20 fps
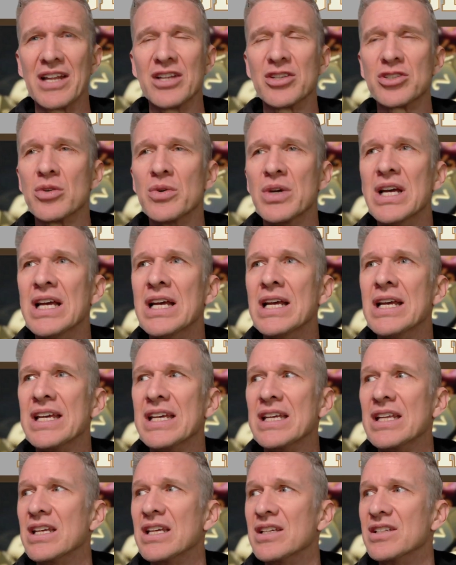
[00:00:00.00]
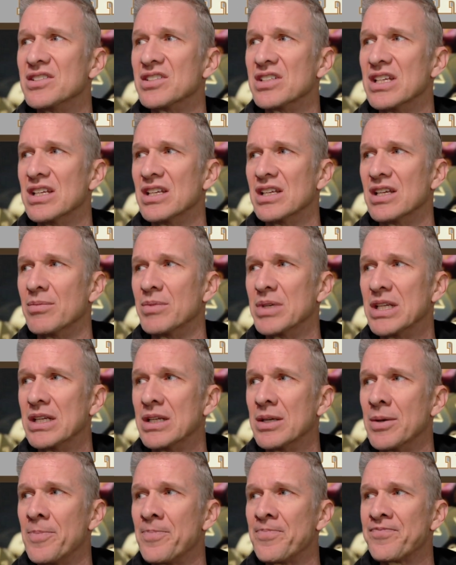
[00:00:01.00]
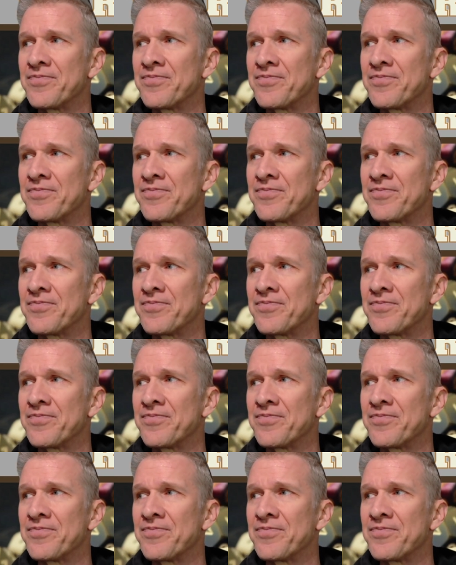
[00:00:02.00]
And so I mean,